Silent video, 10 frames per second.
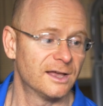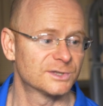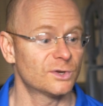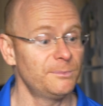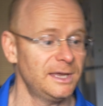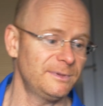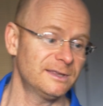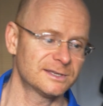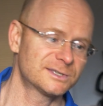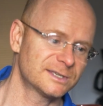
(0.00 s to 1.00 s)
So maybe
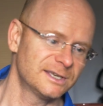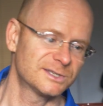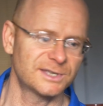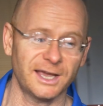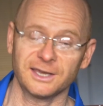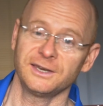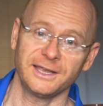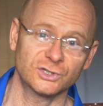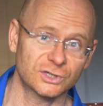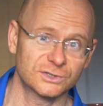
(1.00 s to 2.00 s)
this is second
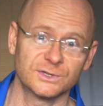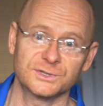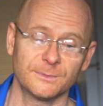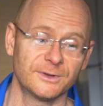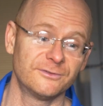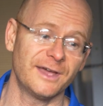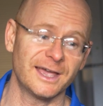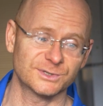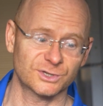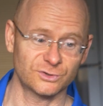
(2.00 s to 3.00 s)
nature to some
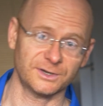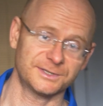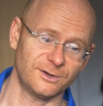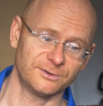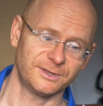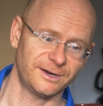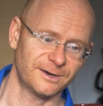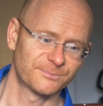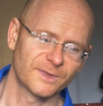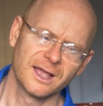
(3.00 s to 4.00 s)
advanced cooks out there,